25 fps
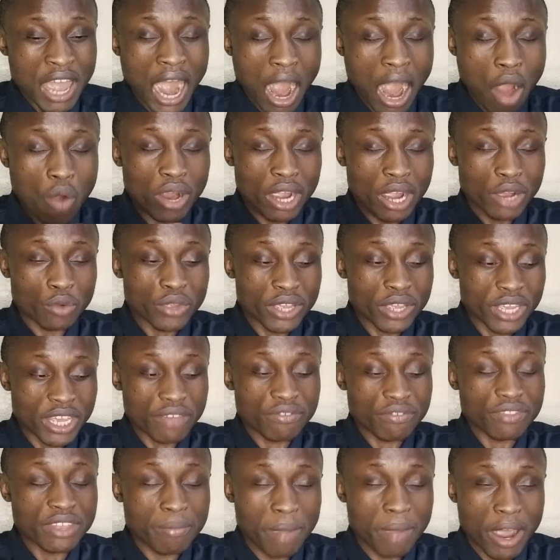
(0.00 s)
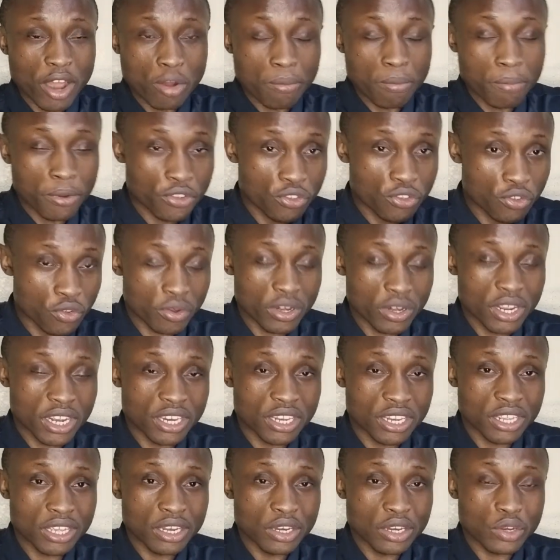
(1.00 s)
How can we give them an
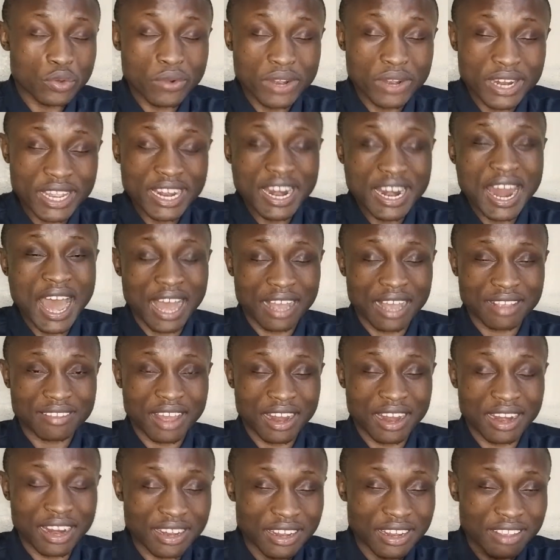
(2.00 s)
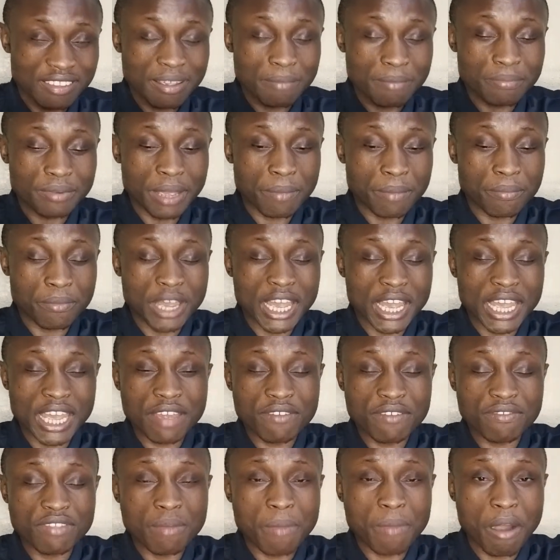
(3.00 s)
opportunity to lead us and at the same time
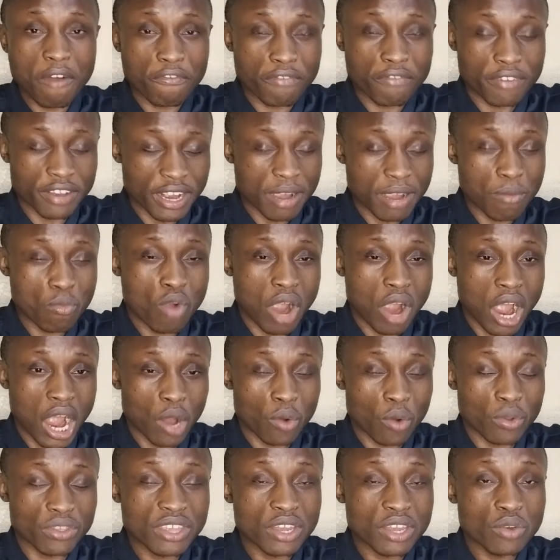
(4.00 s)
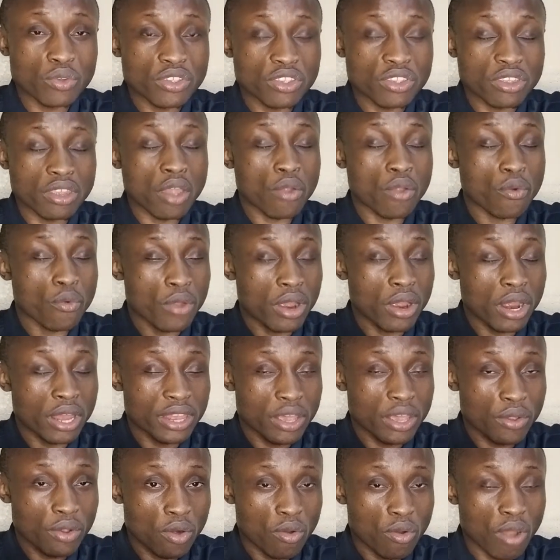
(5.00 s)
give them a framework within which they,
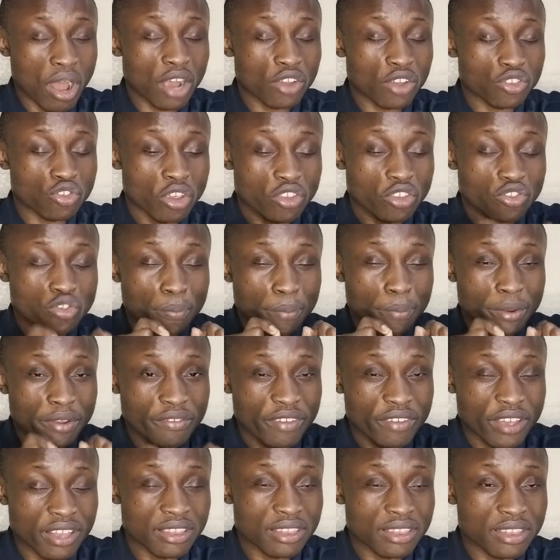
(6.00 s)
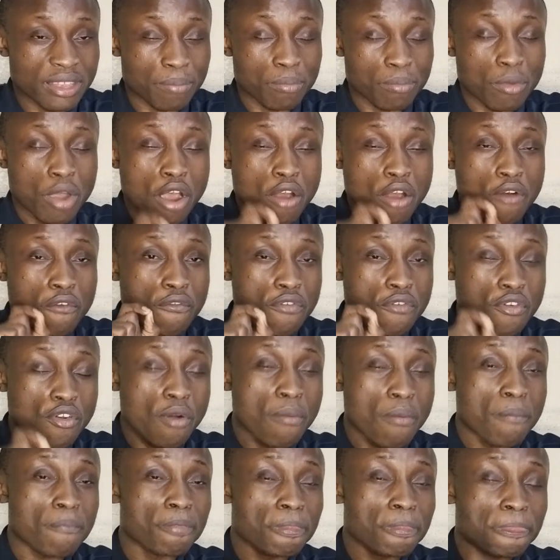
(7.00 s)
they will work so as to prevent them
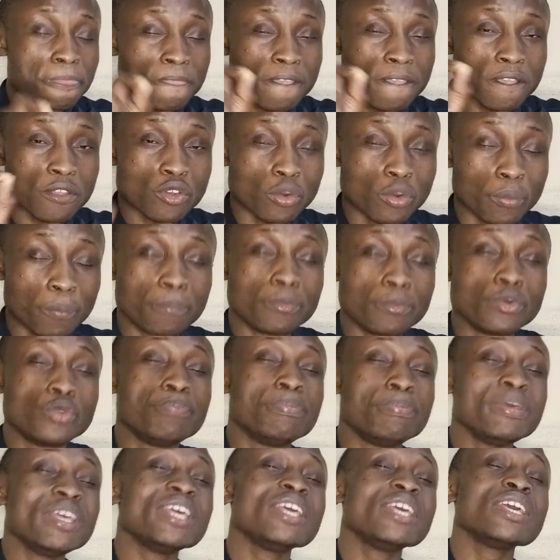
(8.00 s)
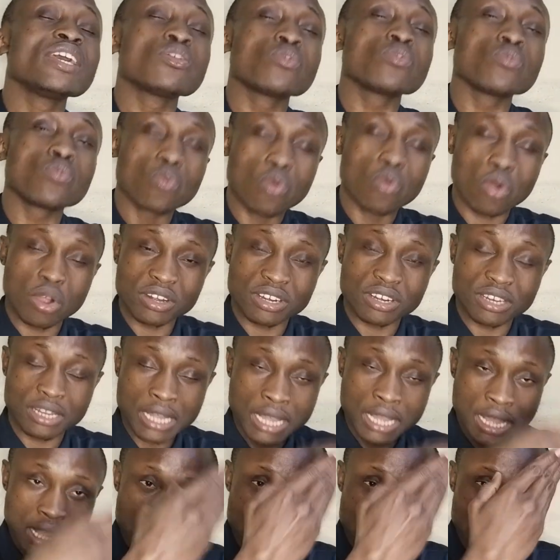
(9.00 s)
from being what
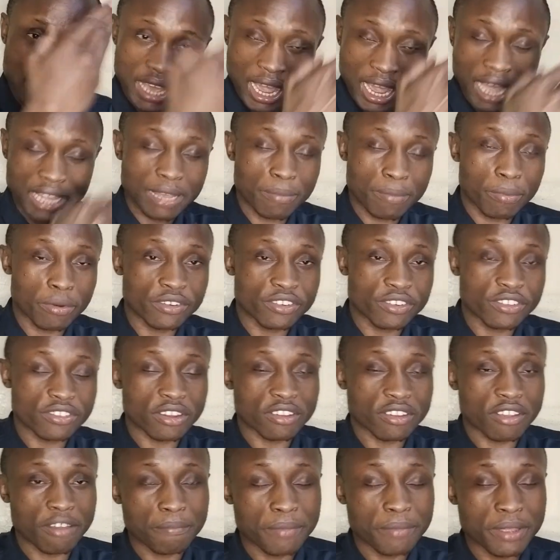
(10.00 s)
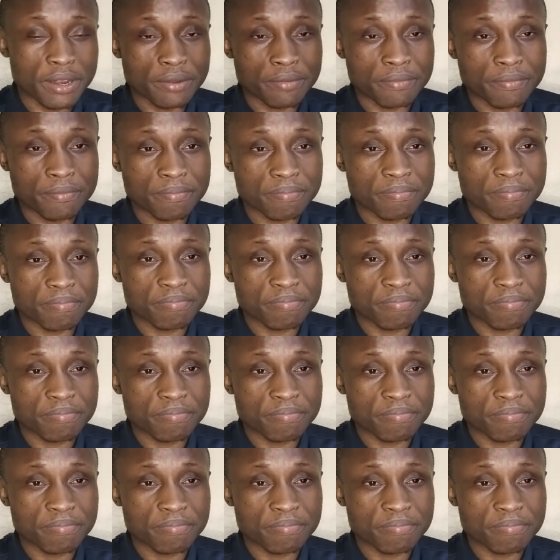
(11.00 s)
the other politicians have been?